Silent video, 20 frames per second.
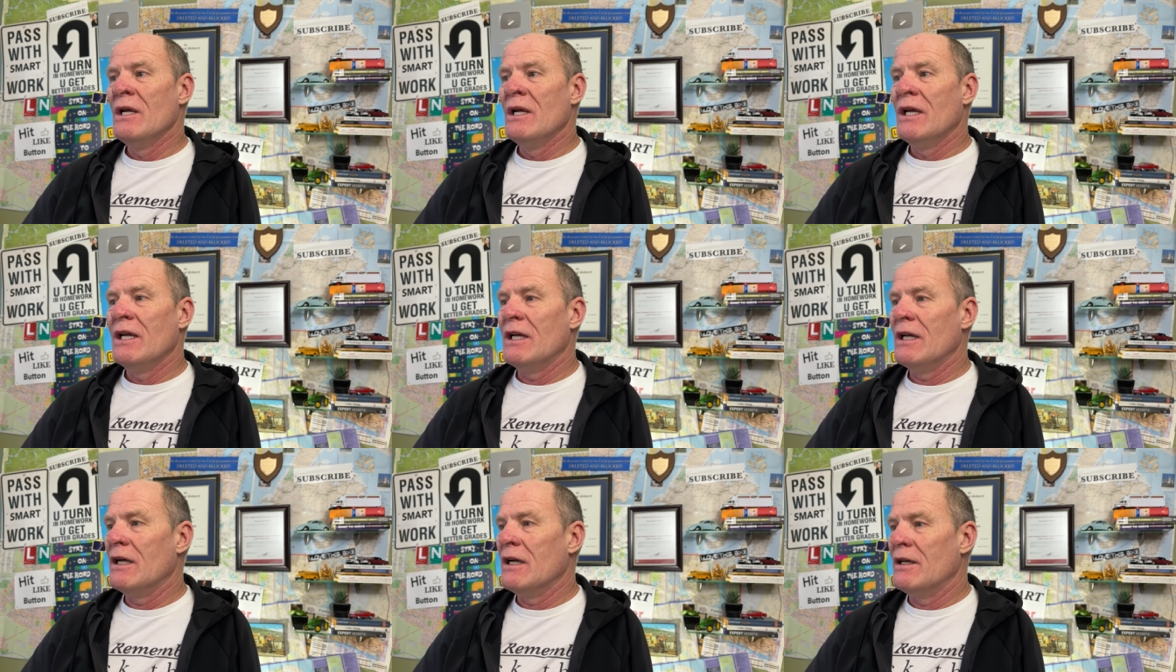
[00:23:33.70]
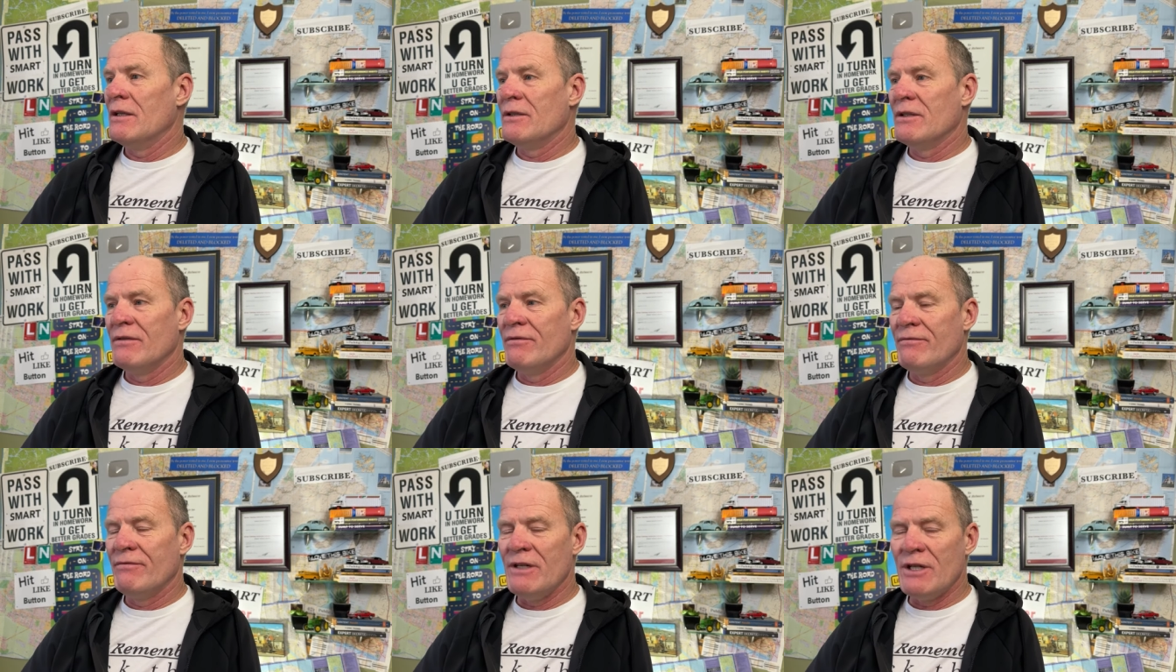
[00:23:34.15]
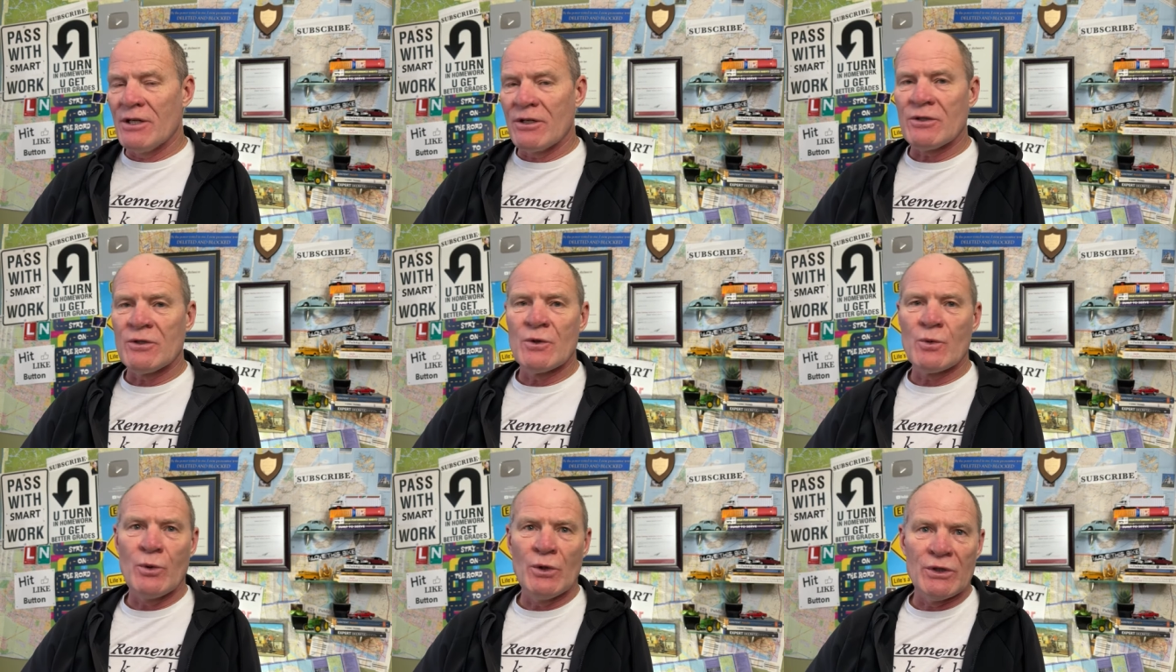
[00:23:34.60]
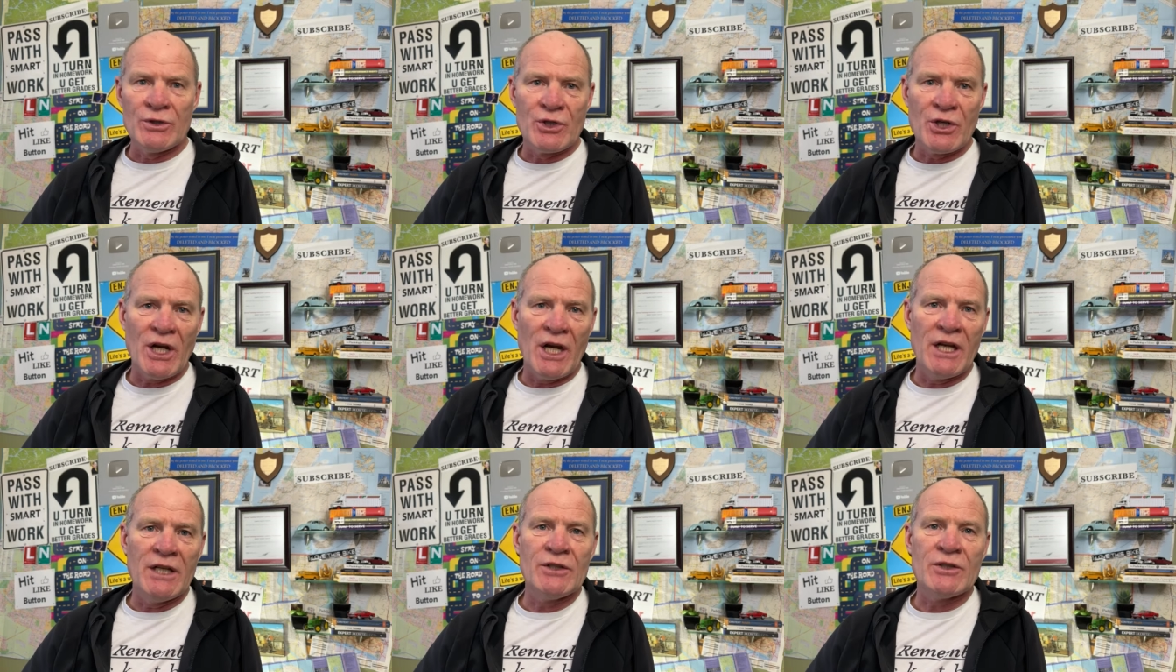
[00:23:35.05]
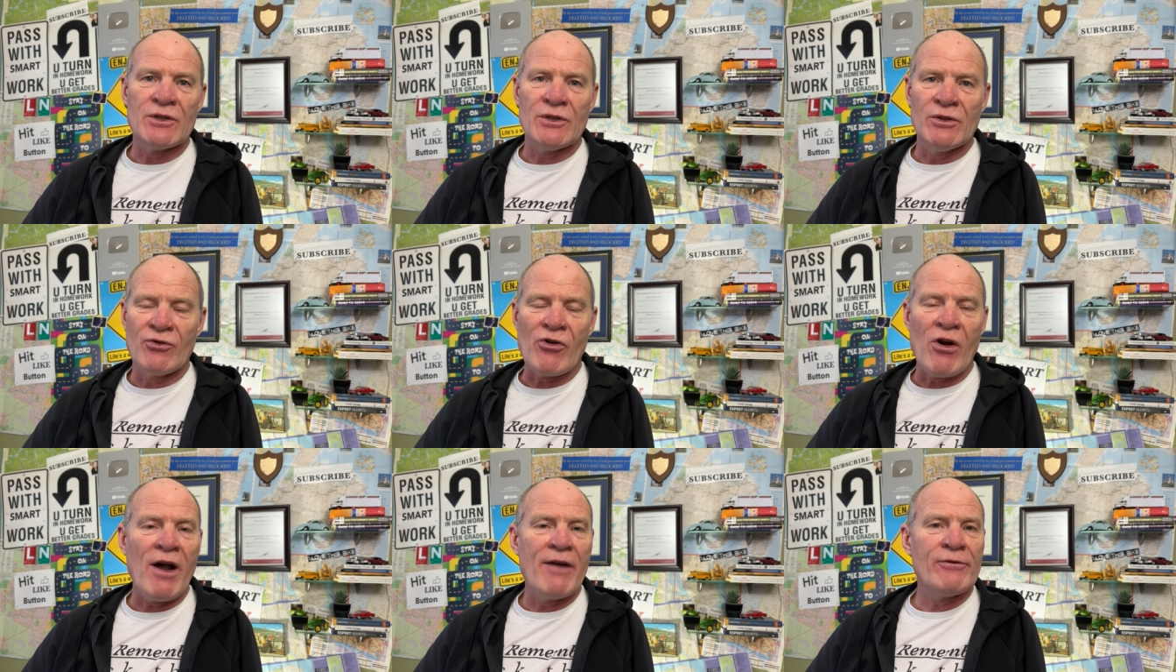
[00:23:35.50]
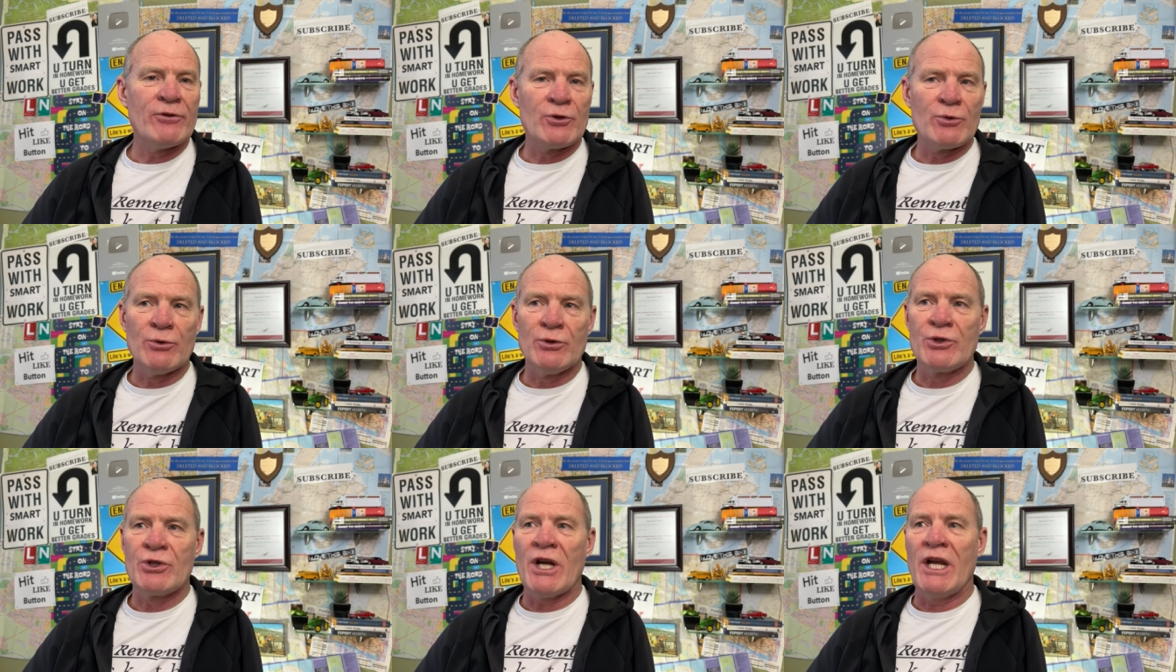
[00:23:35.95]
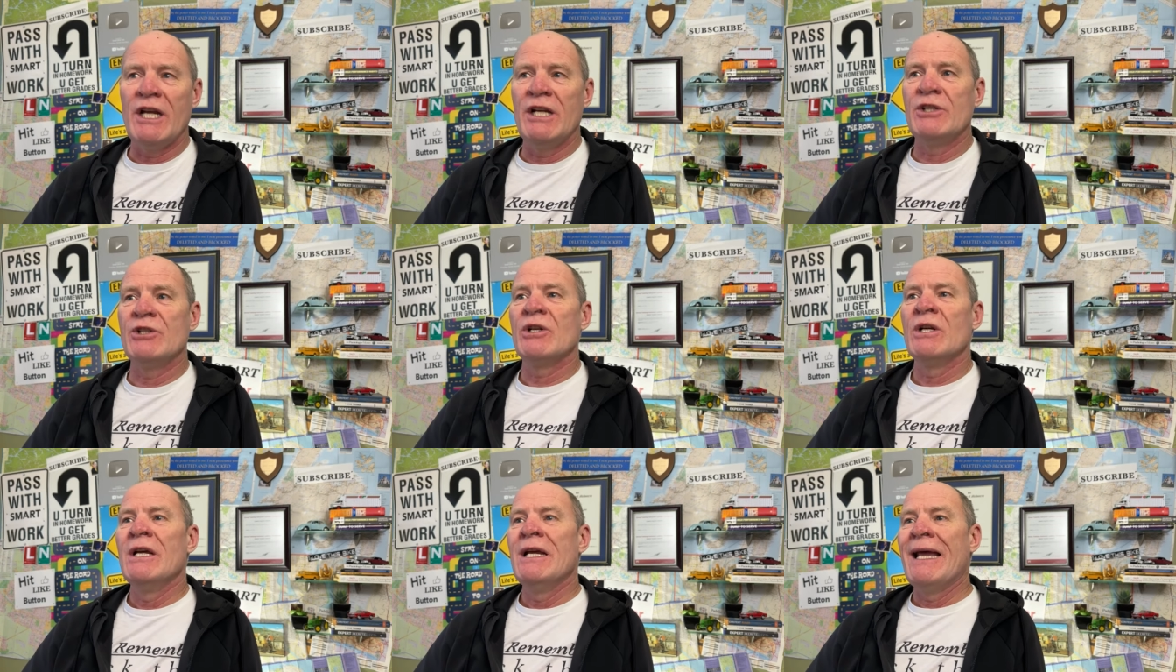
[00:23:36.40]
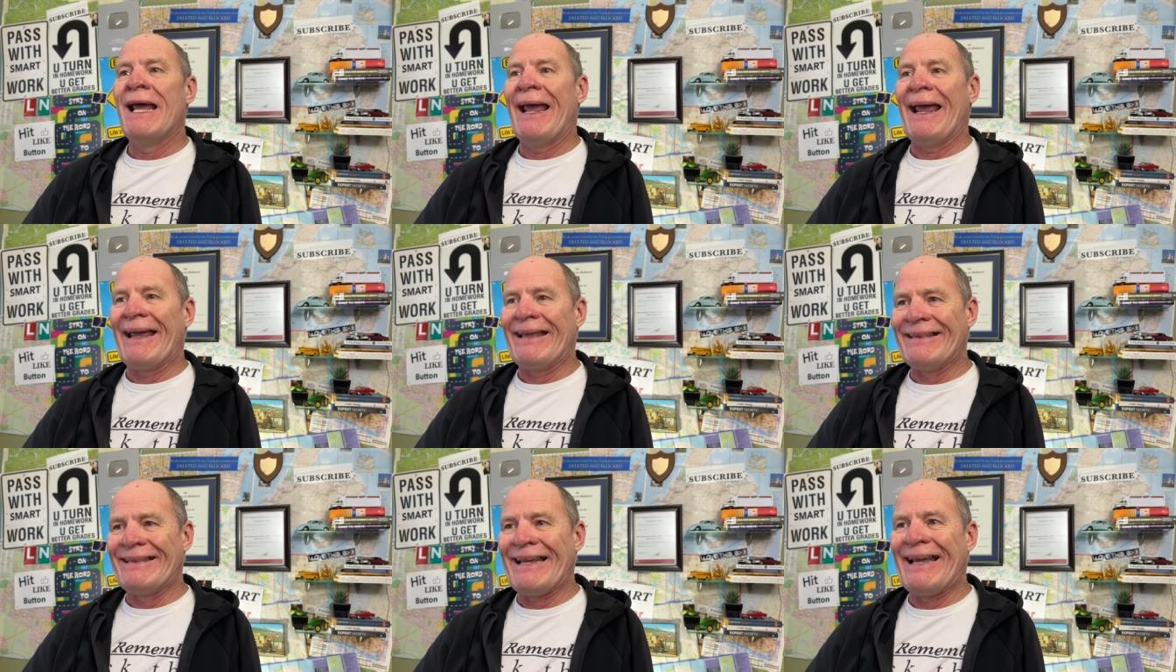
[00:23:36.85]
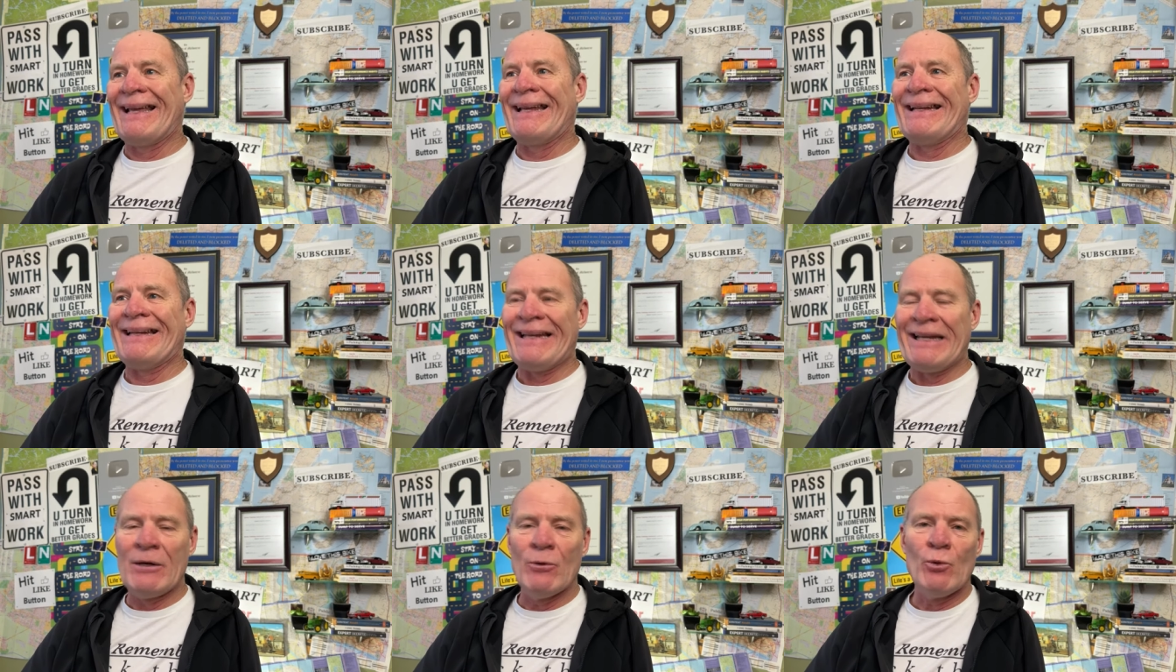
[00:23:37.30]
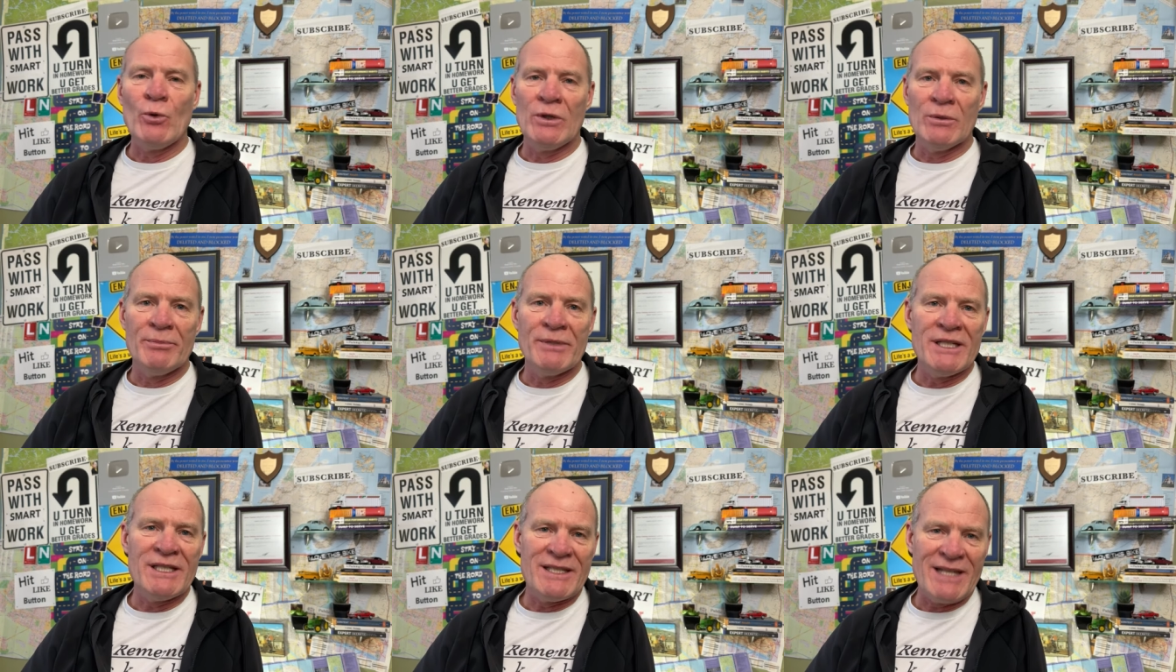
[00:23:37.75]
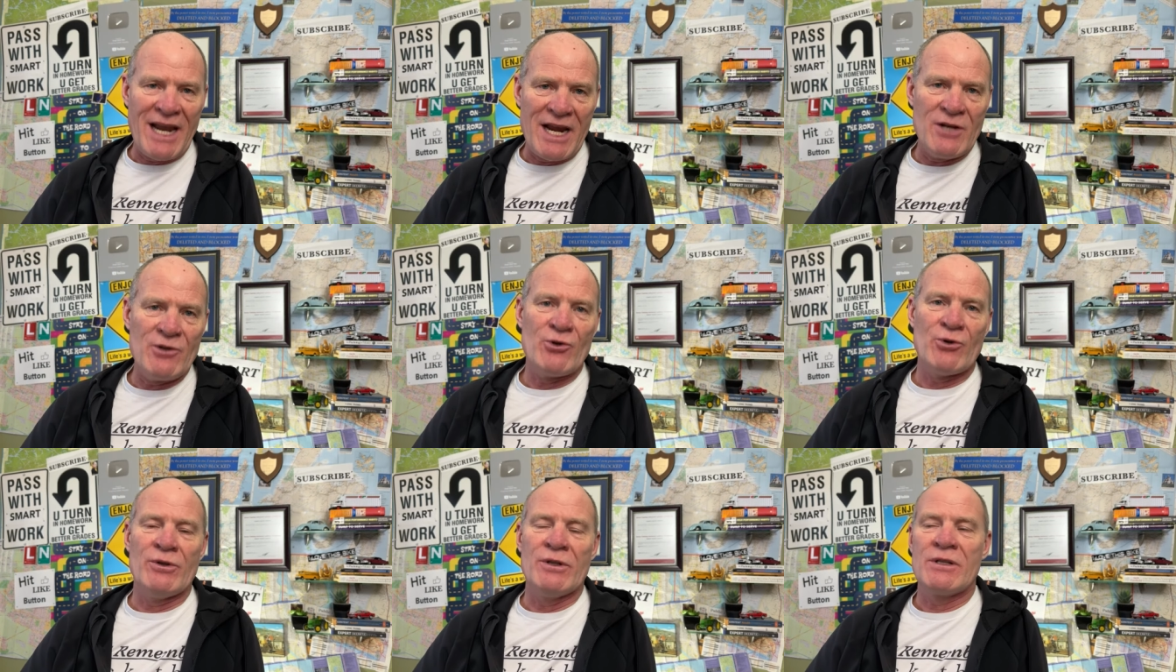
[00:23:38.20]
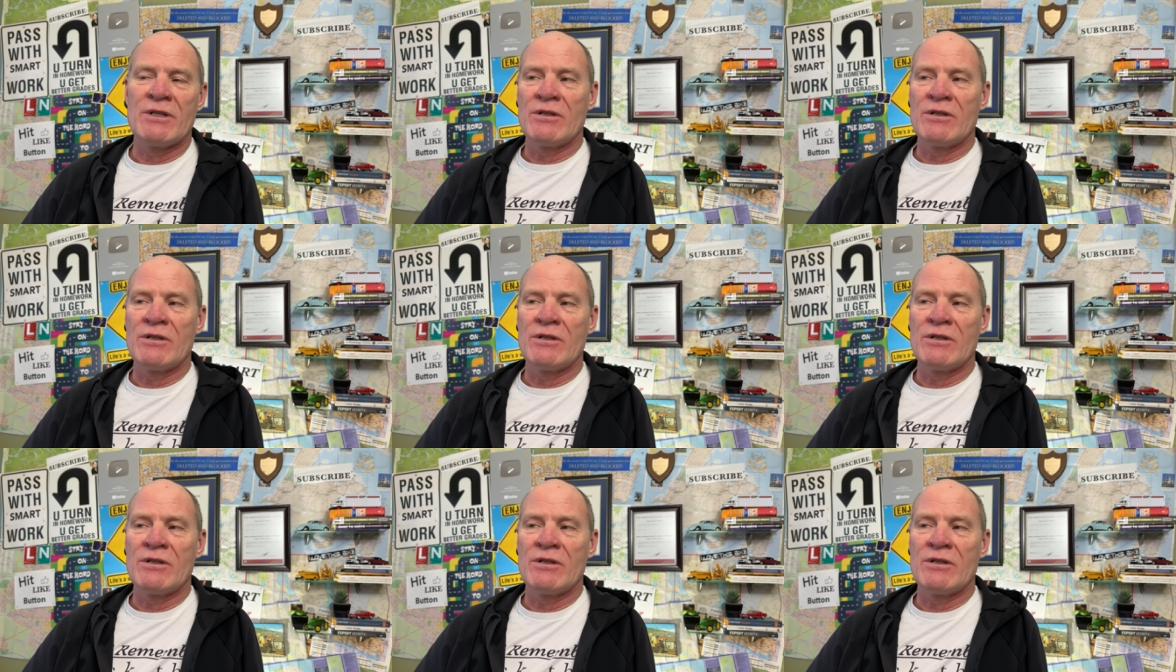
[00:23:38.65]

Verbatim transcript: uh, the vehicles will change, the drivers will change, and then it will be dangerous.